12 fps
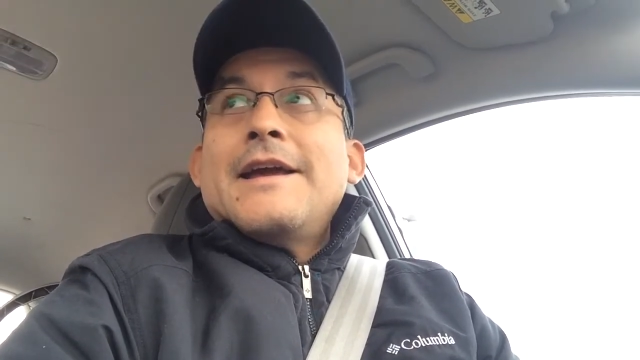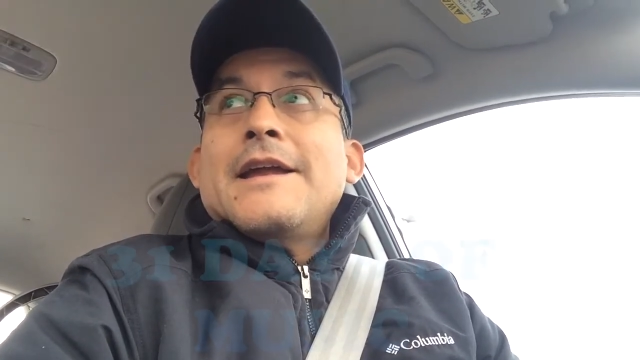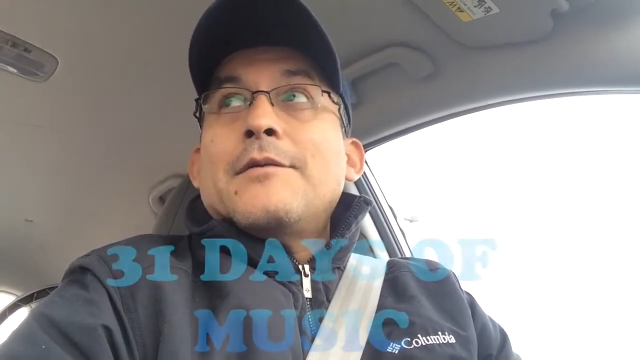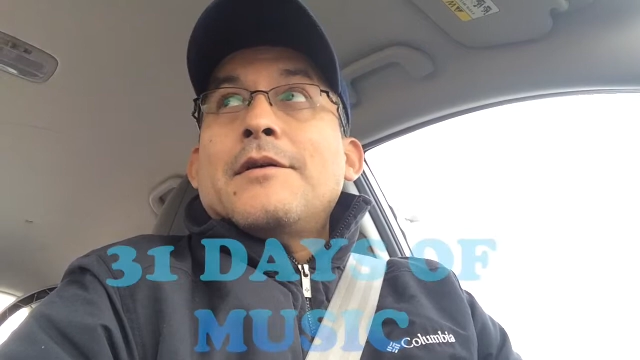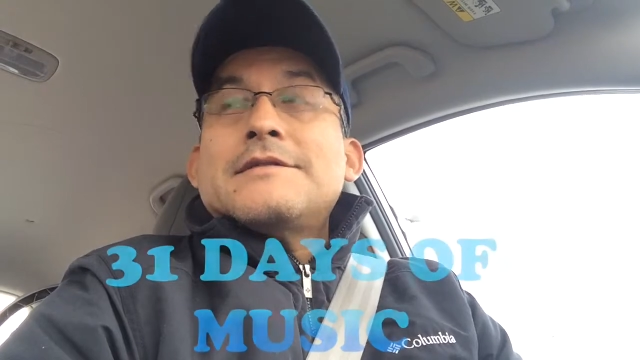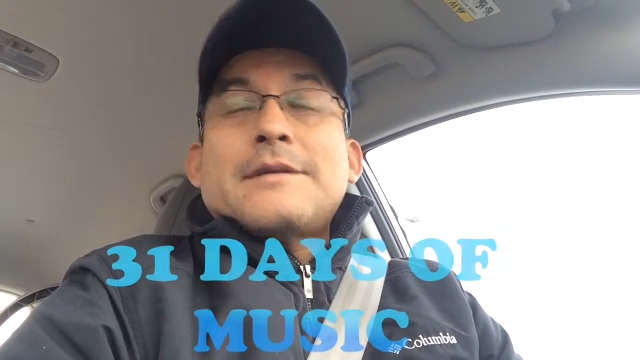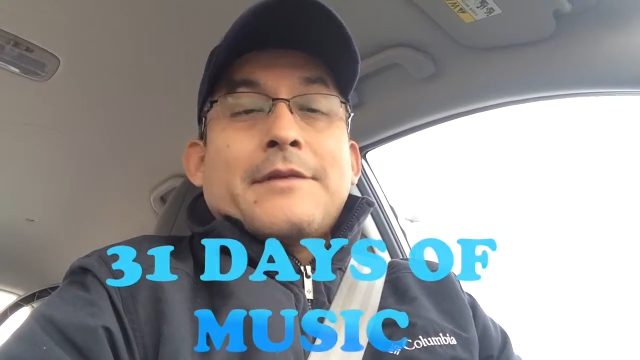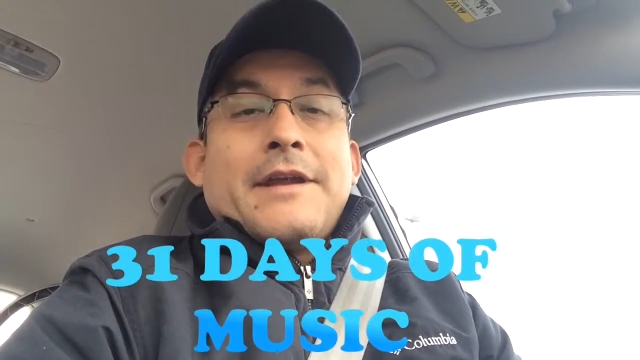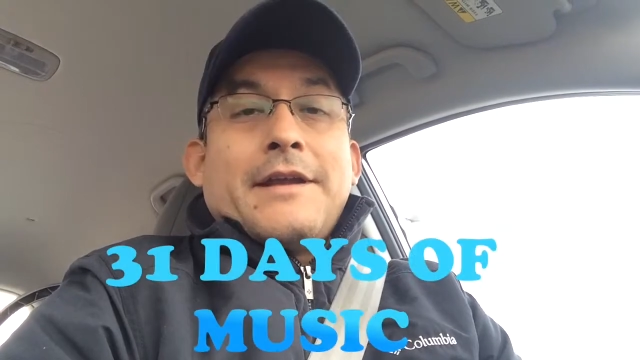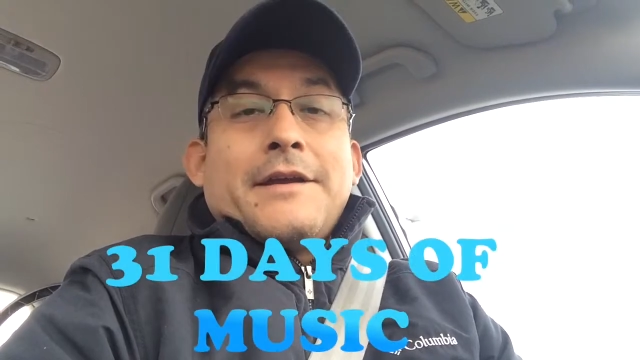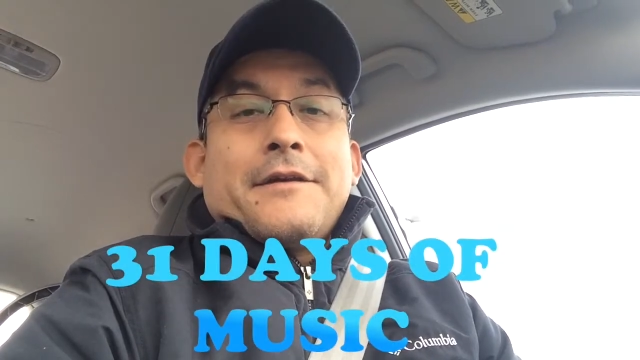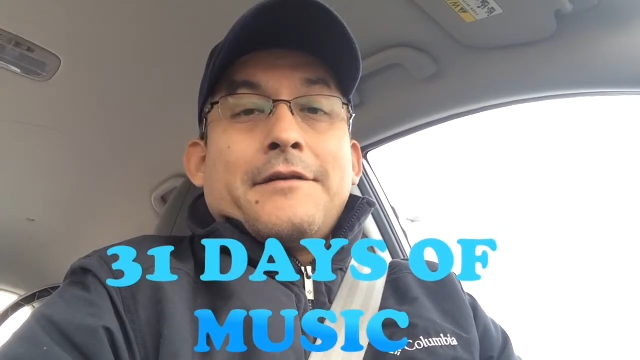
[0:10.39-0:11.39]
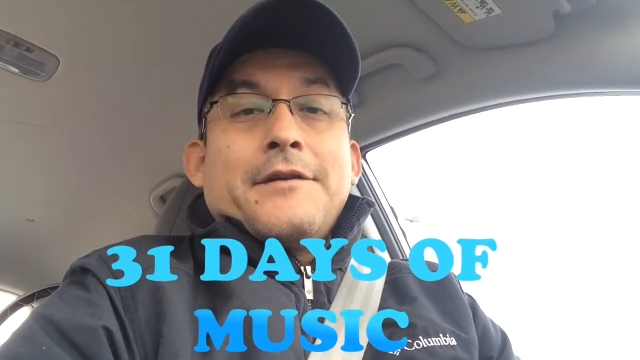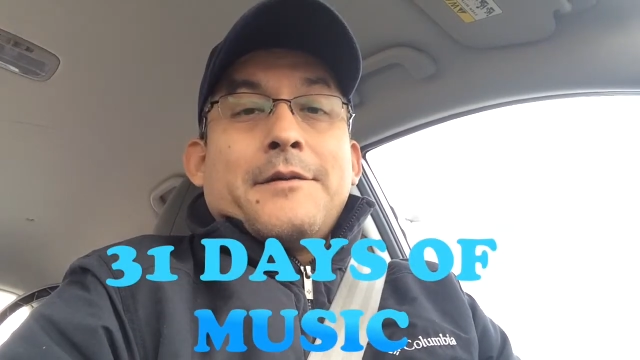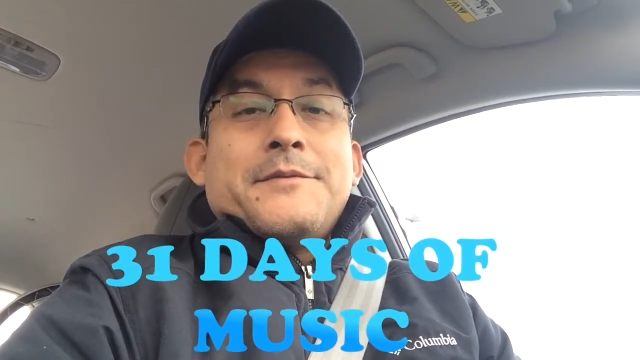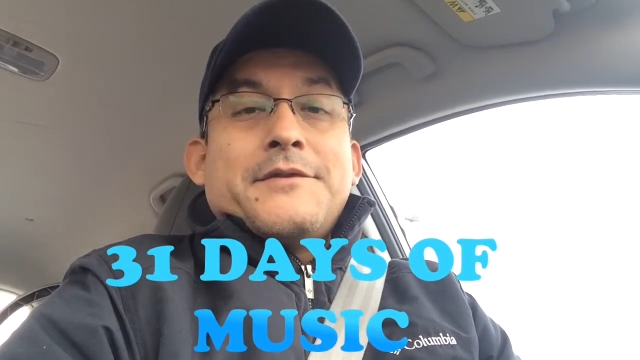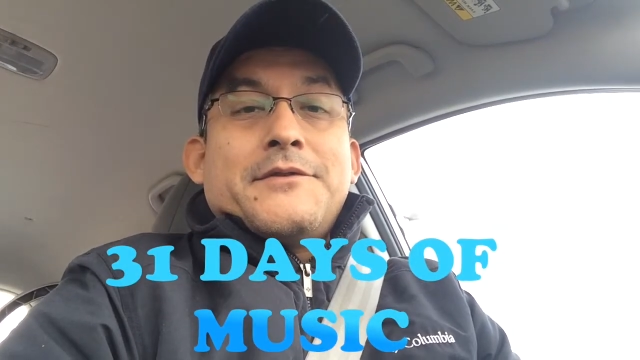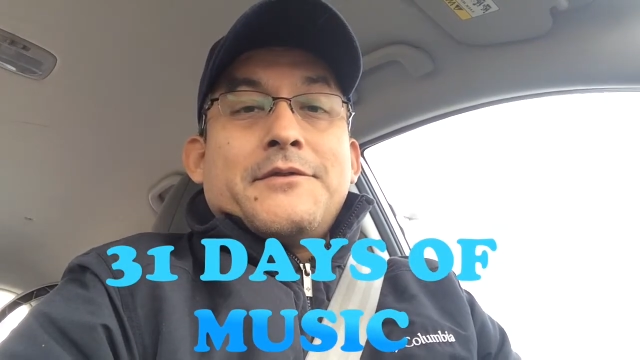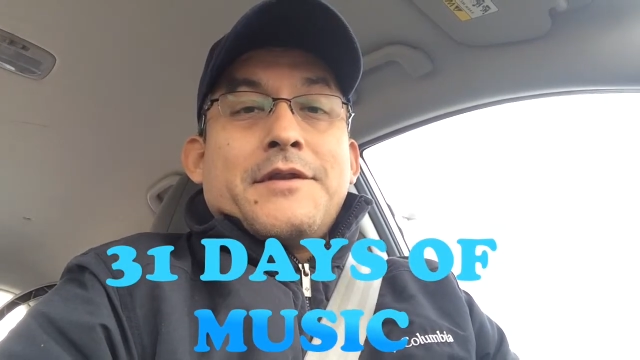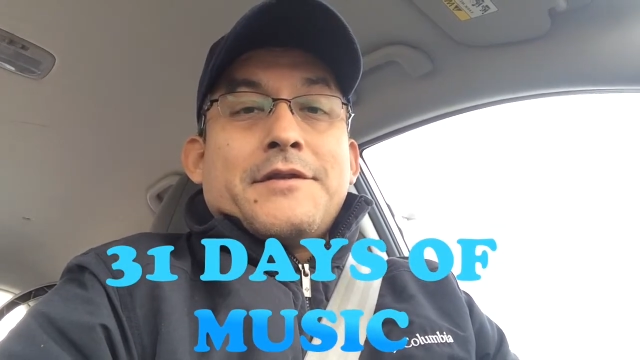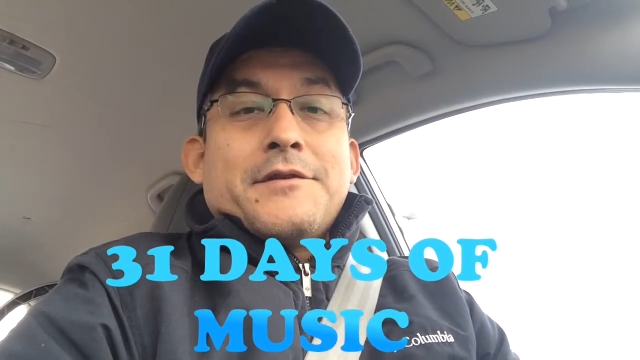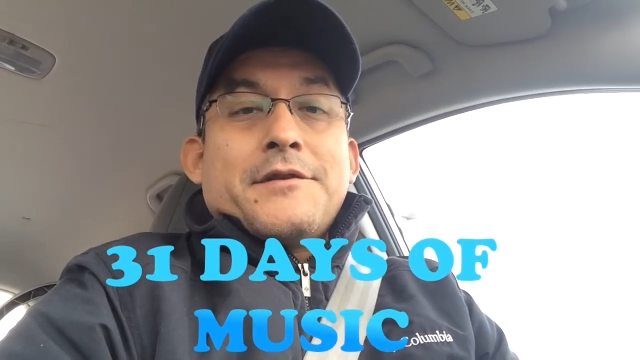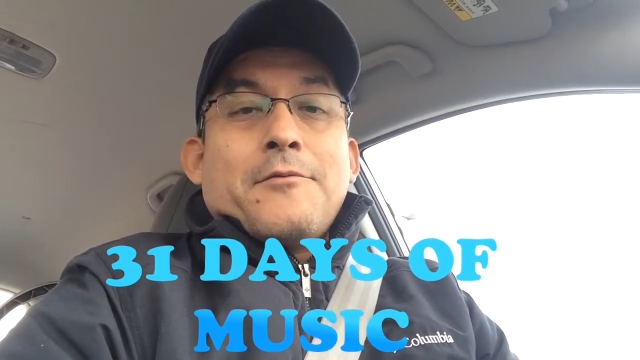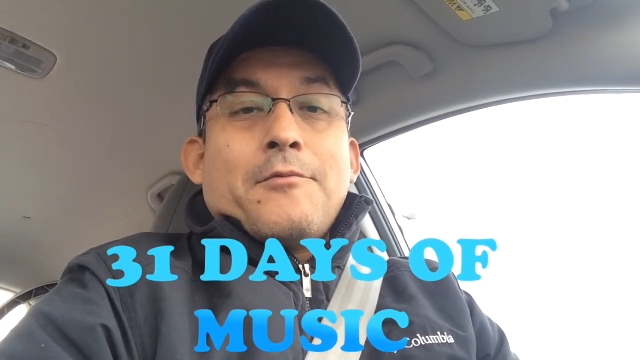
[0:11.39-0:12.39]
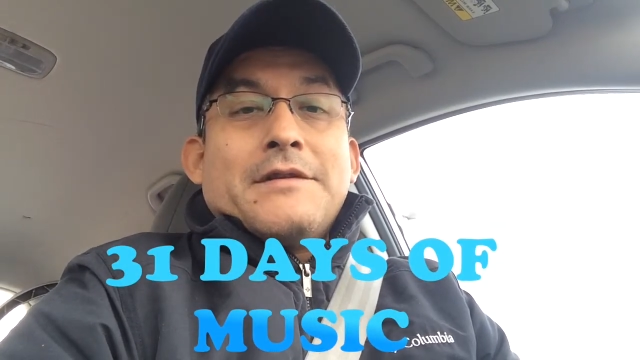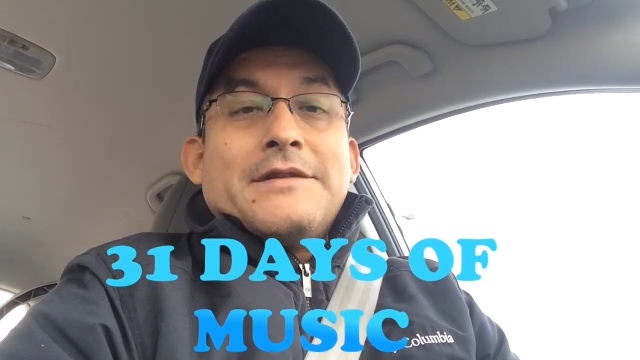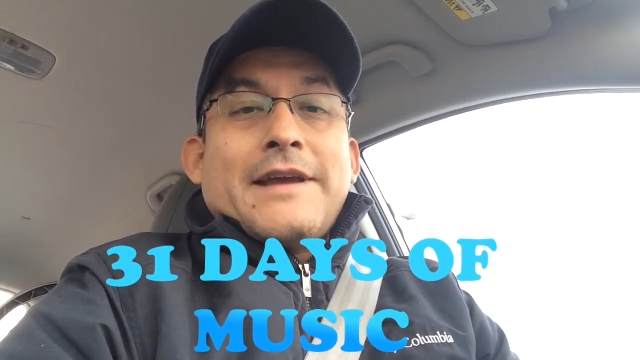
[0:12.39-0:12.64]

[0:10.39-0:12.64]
Anyways, I'm getting geared up to do the 31